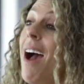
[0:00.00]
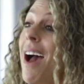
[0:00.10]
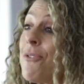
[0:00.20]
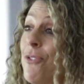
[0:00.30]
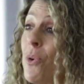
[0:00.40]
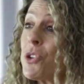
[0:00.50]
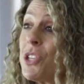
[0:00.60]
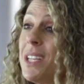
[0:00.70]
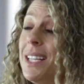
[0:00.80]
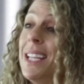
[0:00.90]

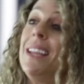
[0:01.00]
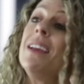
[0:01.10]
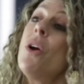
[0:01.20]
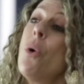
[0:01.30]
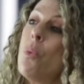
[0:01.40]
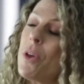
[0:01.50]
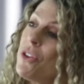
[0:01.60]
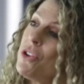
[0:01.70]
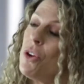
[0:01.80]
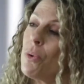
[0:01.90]
Unfortunately, with
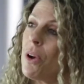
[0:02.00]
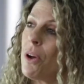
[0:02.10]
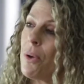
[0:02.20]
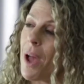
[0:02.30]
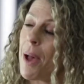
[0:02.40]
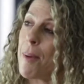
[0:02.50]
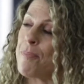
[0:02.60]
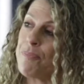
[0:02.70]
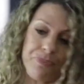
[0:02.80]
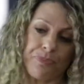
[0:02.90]
the
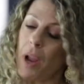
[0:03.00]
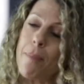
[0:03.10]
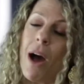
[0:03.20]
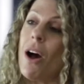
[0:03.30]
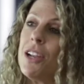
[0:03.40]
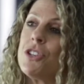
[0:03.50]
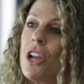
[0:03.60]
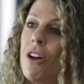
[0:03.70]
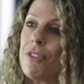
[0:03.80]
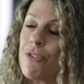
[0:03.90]
neurobiology
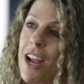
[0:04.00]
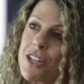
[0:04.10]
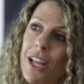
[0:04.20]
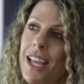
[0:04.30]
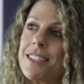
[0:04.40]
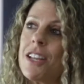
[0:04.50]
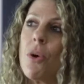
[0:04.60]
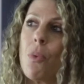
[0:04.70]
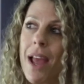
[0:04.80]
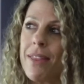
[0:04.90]
of a Fragile X and
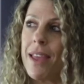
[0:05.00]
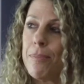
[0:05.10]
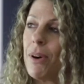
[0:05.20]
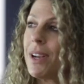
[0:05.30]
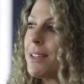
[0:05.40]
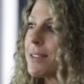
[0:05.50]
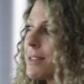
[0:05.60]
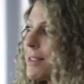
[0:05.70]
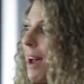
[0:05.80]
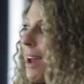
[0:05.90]
the way their body is
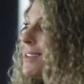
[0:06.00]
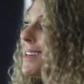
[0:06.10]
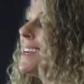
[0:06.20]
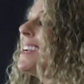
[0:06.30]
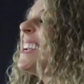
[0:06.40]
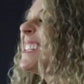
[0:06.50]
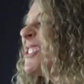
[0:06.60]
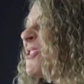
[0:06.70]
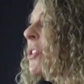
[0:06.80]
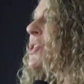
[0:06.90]
designed, it's
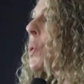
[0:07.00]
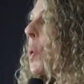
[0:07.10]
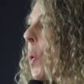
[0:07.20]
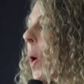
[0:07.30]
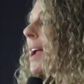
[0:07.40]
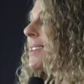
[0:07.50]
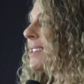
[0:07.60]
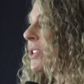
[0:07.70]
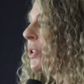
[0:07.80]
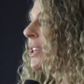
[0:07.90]
not quite
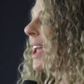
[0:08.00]
as good,